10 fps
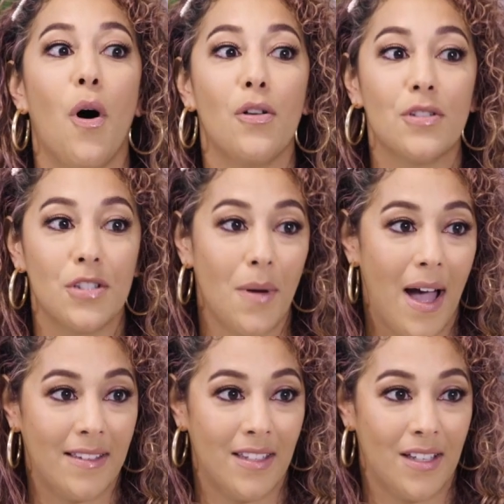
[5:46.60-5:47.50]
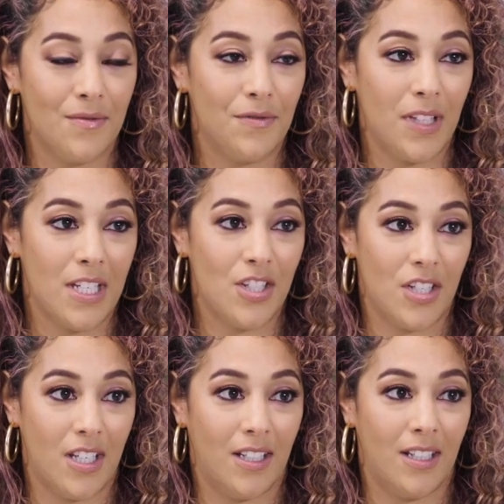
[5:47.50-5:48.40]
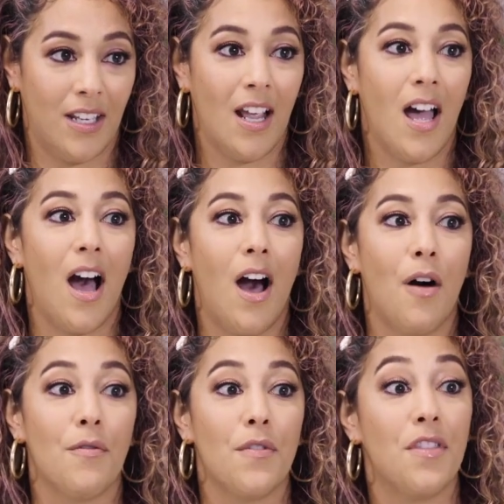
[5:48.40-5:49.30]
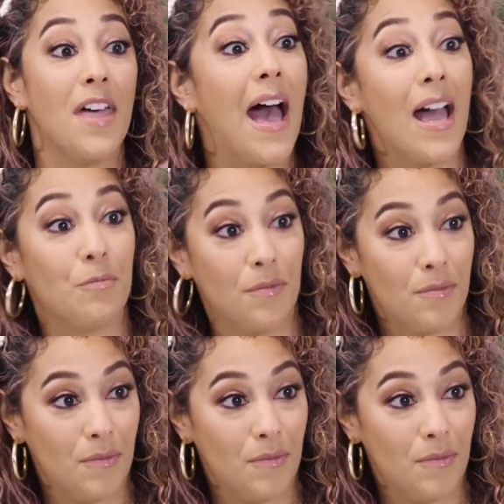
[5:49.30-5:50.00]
also had the conflation of that.